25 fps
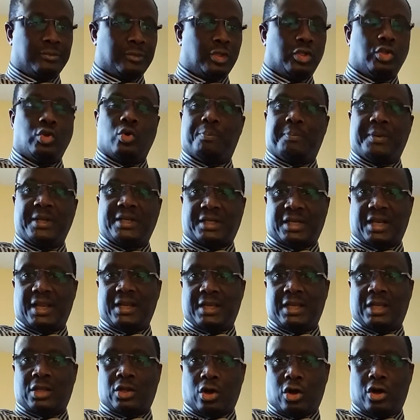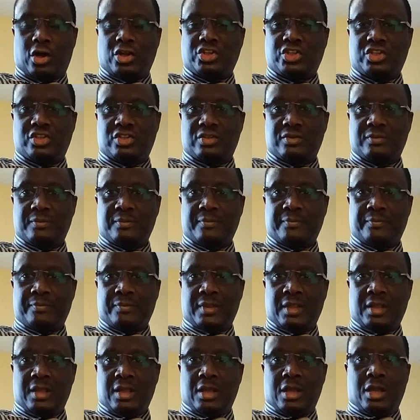You betrayed the cause,
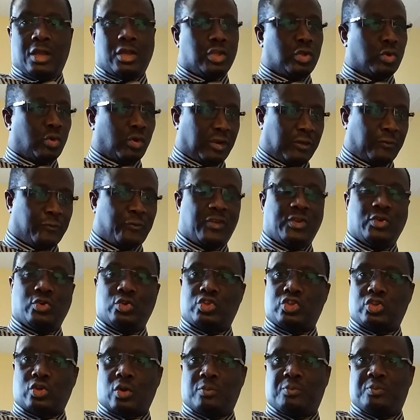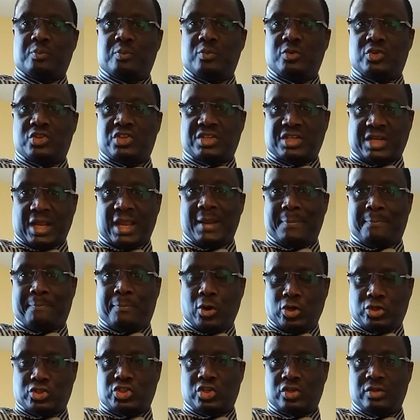you refuse to stay
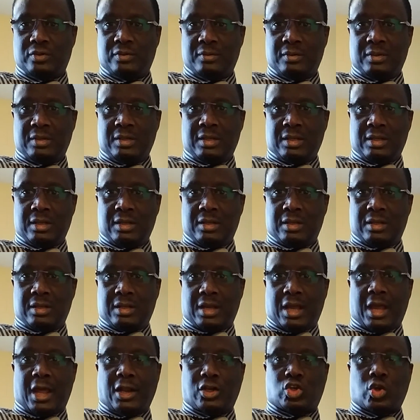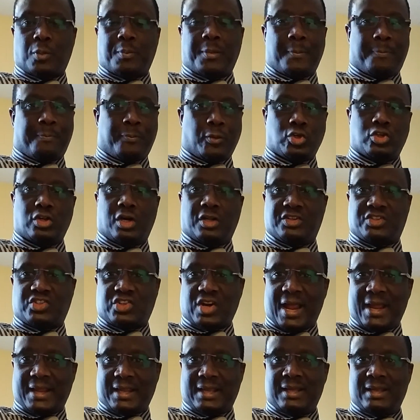put and to be put on
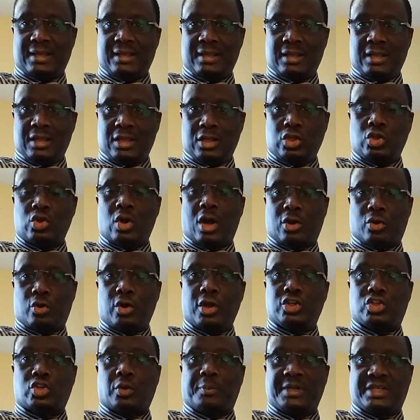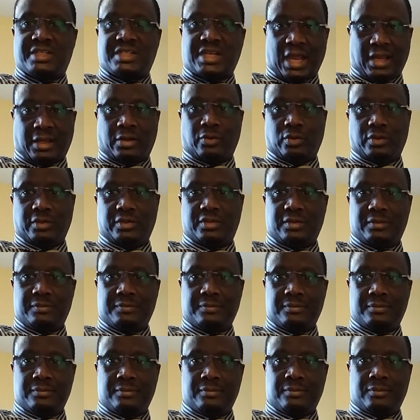track, you are going to be tackled
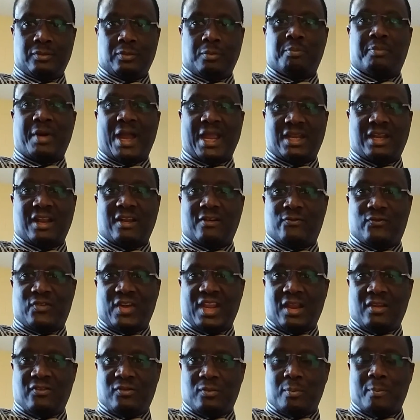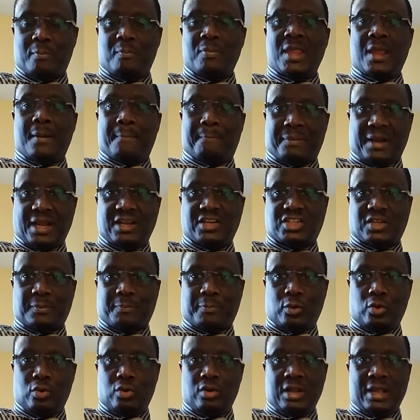by that very
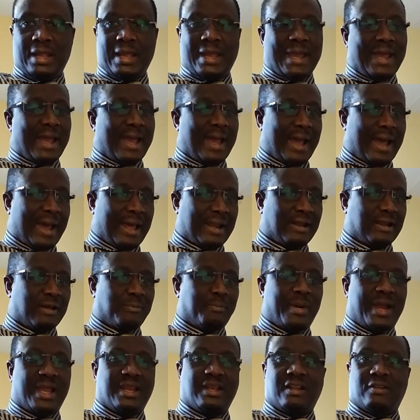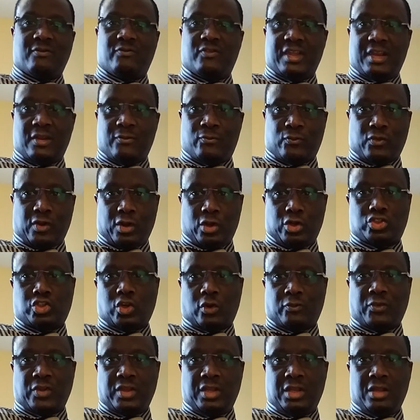principle and by that very
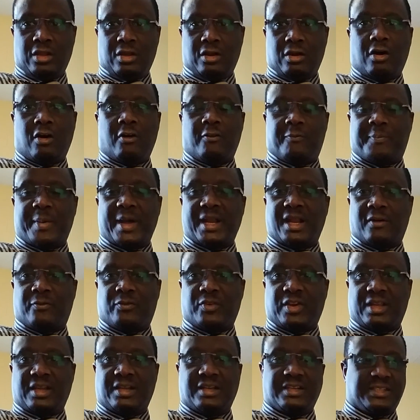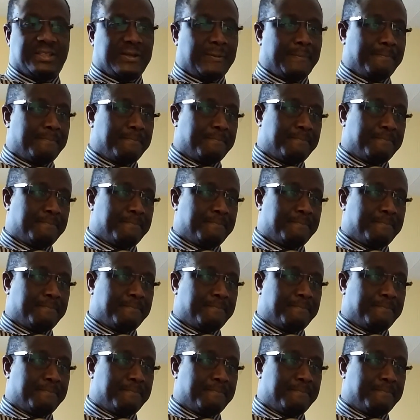philosophy of Pan-Africanism.